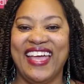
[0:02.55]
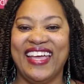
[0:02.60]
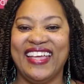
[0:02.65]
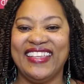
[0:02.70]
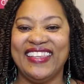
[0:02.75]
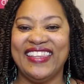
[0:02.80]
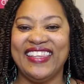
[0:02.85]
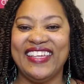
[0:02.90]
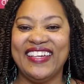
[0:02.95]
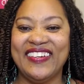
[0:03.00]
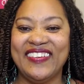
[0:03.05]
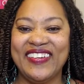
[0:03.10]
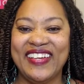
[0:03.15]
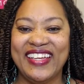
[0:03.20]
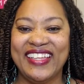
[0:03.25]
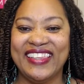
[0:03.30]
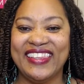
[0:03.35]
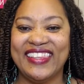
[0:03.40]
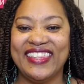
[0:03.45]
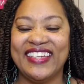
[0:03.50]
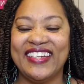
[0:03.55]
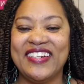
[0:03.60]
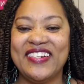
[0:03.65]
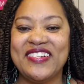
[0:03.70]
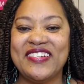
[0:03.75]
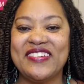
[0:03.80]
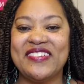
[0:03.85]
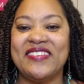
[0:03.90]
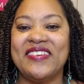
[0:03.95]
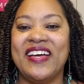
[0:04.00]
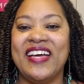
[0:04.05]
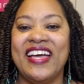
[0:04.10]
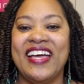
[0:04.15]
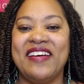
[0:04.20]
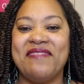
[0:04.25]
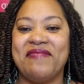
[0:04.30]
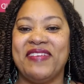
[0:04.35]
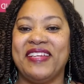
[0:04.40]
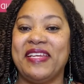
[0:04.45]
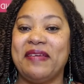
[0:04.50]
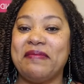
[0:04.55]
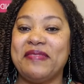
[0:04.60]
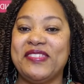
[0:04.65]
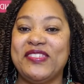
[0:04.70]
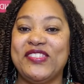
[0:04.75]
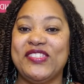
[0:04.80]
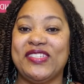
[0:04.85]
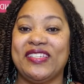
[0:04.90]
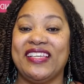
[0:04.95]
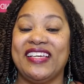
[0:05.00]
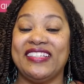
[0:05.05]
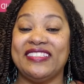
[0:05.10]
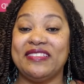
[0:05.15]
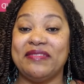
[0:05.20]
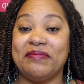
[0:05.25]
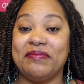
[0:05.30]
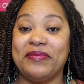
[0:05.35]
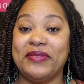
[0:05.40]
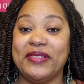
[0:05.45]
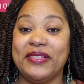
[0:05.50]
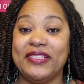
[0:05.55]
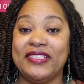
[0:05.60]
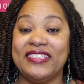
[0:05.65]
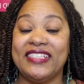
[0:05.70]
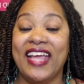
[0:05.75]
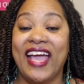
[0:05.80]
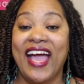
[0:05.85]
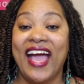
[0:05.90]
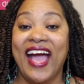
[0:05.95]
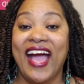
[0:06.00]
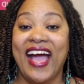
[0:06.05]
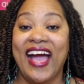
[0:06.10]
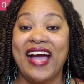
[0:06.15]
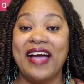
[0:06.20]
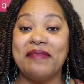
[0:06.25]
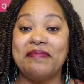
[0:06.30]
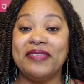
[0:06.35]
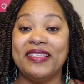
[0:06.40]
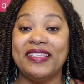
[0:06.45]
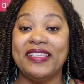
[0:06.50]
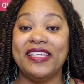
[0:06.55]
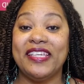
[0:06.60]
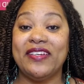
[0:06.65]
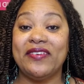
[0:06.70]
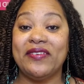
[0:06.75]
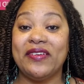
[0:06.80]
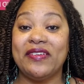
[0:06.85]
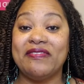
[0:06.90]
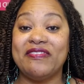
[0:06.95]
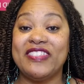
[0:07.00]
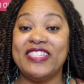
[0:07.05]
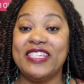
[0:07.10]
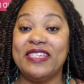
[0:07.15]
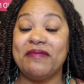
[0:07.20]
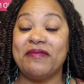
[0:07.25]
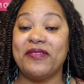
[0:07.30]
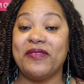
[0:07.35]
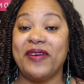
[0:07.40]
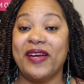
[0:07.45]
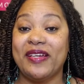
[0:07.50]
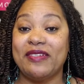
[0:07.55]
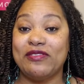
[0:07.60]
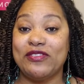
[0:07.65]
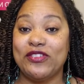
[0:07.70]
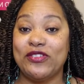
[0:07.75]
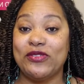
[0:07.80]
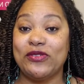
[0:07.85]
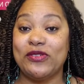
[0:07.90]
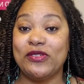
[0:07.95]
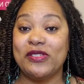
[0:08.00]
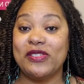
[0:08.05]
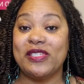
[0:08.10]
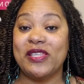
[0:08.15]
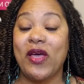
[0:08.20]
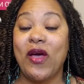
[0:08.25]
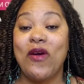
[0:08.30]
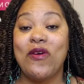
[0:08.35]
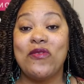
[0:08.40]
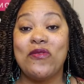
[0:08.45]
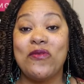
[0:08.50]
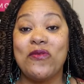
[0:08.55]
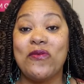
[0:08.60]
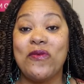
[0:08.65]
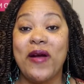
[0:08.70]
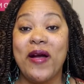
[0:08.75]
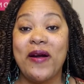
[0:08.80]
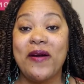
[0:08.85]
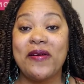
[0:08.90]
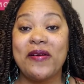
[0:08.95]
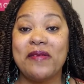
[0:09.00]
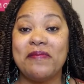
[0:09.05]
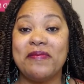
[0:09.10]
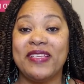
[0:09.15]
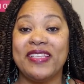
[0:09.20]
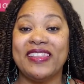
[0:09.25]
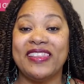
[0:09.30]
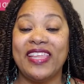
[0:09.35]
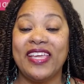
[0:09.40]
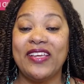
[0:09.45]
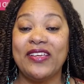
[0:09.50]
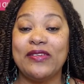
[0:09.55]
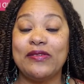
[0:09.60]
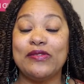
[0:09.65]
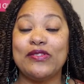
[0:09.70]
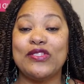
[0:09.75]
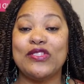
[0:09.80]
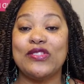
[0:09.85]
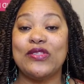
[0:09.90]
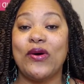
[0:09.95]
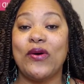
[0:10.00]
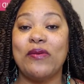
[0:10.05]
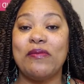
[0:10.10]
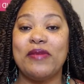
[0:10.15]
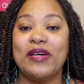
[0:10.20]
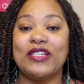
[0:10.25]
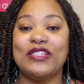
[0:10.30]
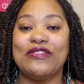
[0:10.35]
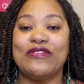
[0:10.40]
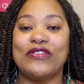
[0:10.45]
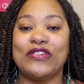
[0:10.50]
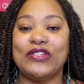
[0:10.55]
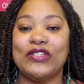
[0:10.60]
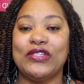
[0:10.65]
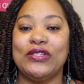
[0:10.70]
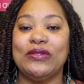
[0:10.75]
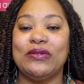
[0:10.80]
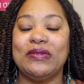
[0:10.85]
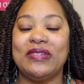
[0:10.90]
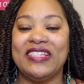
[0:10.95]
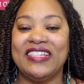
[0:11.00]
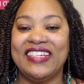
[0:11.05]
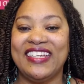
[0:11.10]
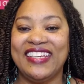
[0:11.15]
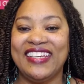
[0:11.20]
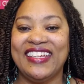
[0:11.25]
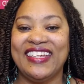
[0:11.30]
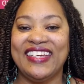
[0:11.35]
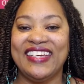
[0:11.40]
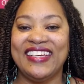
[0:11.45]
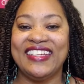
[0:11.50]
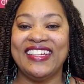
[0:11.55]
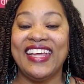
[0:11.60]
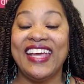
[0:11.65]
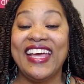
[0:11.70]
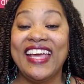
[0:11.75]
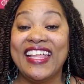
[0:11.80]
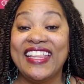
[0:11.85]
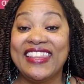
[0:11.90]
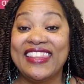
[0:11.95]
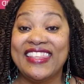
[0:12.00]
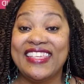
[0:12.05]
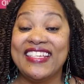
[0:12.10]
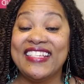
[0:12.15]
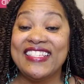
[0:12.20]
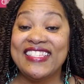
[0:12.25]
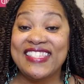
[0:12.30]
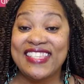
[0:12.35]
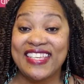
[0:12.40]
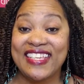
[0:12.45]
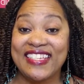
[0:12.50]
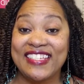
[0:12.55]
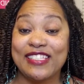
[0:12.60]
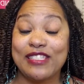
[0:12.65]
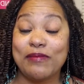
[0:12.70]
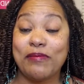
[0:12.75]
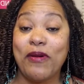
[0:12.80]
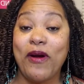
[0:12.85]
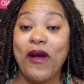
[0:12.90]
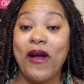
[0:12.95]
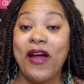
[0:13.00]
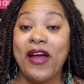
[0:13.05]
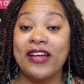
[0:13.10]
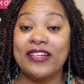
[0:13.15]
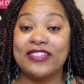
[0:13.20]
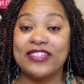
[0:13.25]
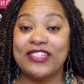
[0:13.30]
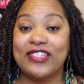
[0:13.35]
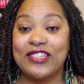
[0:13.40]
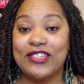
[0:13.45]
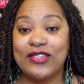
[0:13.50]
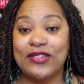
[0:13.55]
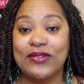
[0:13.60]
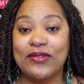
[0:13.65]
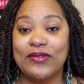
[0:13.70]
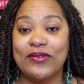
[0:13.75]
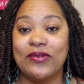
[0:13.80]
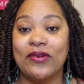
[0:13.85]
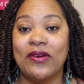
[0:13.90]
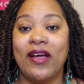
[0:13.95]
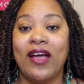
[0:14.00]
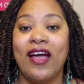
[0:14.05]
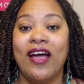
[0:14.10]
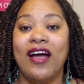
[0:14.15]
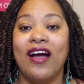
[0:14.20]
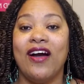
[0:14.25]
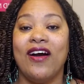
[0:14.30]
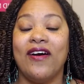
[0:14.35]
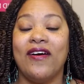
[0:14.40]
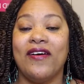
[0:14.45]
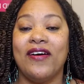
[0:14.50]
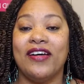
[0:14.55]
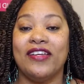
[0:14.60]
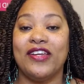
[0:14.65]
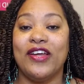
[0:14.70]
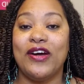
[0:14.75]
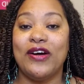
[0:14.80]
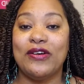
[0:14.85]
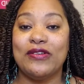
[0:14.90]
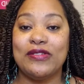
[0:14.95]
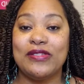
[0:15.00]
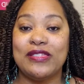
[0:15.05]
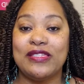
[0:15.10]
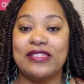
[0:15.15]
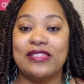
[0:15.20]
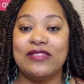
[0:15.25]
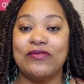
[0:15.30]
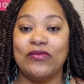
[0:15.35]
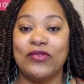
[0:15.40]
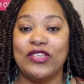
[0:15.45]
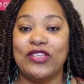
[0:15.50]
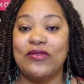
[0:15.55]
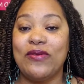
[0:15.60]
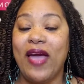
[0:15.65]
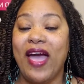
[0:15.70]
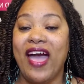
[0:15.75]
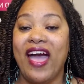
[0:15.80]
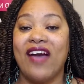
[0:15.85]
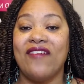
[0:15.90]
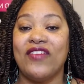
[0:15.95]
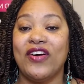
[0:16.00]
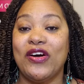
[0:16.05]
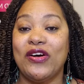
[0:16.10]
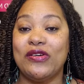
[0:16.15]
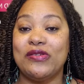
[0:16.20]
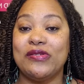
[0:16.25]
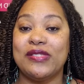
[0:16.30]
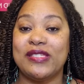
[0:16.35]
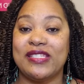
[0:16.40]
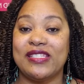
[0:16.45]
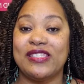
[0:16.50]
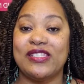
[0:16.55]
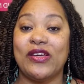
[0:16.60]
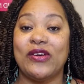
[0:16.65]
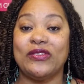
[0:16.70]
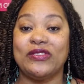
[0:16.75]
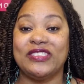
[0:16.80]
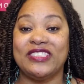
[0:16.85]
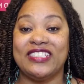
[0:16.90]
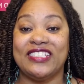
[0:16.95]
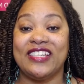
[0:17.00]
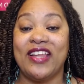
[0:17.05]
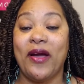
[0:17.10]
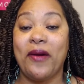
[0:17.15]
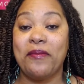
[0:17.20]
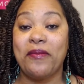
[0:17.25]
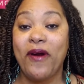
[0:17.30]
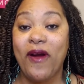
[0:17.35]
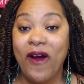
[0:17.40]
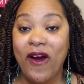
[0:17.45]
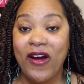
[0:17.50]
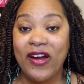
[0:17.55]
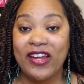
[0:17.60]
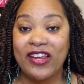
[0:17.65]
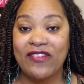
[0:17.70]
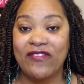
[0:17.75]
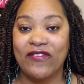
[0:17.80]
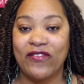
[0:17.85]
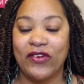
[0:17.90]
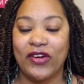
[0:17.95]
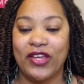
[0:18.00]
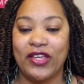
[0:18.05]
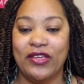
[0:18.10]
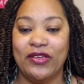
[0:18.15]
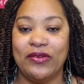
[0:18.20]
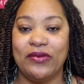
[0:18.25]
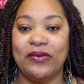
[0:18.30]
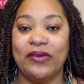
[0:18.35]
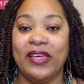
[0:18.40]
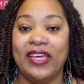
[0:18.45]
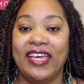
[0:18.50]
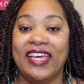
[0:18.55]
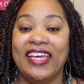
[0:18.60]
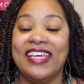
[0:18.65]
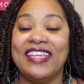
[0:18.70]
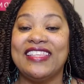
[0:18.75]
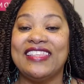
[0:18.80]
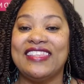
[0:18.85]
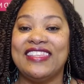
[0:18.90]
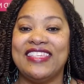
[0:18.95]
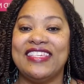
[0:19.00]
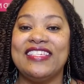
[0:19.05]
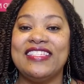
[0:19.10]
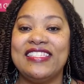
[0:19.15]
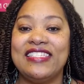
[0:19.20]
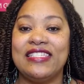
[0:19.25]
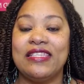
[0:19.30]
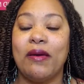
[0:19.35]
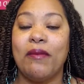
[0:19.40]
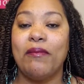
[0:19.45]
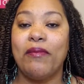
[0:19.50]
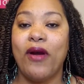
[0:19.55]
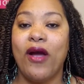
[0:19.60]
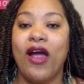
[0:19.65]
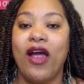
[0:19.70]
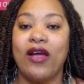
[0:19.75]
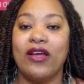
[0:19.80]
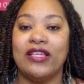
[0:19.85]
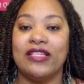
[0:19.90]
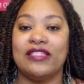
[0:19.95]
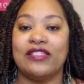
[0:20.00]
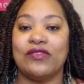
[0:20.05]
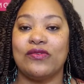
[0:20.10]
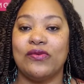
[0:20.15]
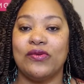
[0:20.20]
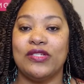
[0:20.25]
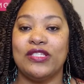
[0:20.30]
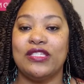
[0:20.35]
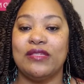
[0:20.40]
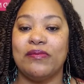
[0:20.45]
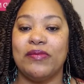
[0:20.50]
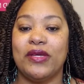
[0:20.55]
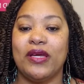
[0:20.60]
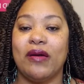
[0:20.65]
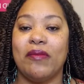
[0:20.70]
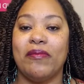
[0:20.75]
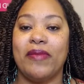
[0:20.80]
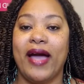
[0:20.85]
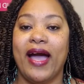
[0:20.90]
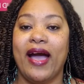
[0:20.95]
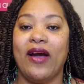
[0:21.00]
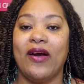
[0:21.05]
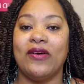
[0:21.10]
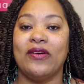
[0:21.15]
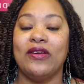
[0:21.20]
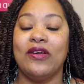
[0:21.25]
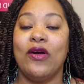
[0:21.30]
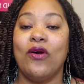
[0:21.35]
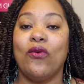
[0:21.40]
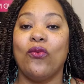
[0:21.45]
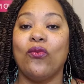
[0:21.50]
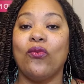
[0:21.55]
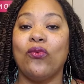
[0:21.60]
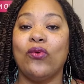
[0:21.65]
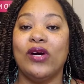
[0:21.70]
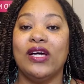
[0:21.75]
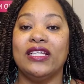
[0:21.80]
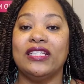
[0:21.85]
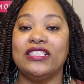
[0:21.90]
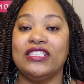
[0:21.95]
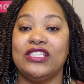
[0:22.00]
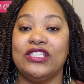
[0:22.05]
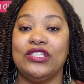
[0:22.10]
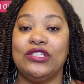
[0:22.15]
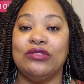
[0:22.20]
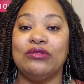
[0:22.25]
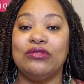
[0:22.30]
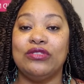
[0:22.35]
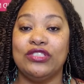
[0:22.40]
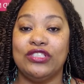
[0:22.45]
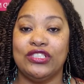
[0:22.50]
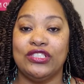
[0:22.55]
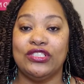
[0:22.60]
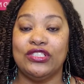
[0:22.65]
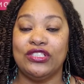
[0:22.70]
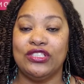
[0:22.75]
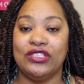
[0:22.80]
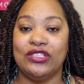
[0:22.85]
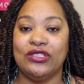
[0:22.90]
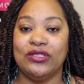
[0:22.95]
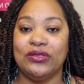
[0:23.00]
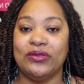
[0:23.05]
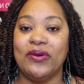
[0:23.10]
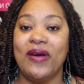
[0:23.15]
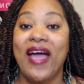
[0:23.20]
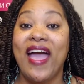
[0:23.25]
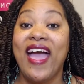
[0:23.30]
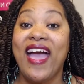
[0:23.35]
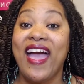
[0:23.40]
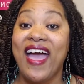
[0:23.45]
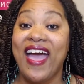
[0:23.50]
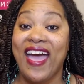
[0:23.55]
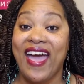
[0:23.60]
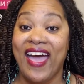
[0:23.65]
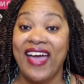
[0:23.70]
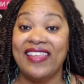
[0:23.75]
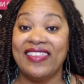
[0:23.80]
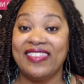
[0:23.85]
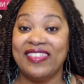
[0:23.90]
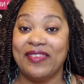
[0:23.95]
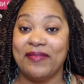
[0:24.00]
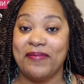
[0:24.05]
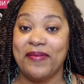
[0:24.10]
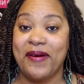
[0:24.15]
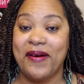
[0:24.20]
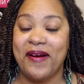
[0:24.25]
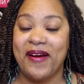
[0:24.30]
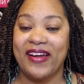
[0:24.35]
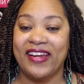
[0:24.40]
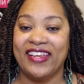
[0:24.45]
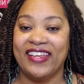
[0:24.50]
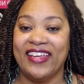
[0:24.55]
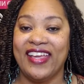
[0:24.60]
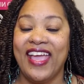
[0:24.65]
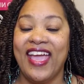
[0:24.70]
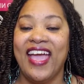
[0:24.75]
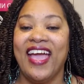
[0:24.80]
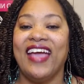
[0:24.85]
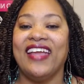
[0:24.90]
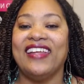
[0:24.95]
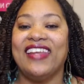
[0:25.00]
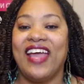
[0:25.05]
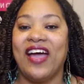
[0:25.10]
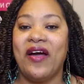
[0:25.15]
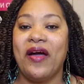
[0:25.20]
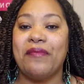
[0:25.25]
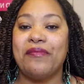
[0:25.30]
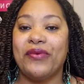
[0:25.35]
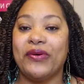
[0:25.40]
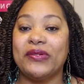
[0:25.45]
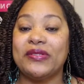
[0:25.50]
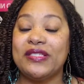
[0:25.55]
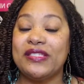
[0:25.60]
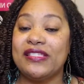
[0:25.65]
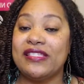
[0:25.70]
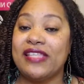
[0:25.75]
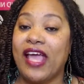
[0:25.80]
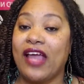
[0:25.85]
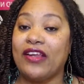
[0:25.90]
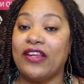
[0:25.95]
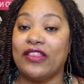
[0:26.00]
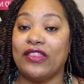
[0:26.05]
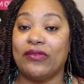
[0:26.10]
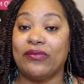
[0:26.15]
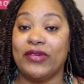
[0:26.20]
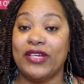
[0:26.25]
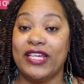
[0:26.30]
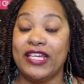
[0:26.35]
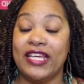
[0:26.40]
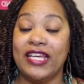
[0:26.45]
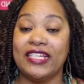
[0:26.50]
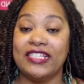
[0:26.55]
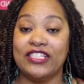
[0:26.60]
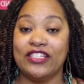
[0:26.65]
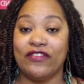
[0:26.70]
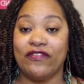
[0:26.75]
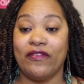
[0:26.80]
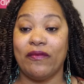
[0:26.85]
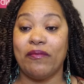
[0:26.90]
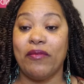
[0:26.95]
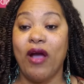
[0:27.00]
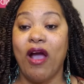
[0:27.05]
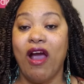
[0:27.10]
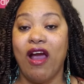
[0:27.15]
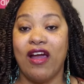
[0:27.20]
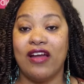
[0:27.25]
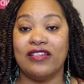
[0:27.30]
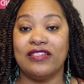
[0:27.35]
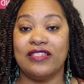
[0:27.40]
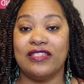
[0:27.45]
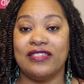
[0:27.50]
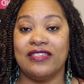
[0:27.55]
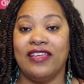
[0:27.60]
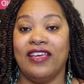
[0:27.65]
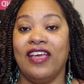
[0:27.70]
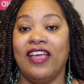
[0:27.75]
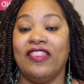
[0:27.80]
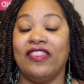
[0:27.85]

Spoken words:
Hello, hello. My name is Jolanda Bush. I'm the leader of Team Crown Jewels. Welcome and thank you so much for tuning in. This is part two on host when you have a hostess hosting a party for you. This part is going to be about what you should do at the party. Now, I broke this down in three different parts.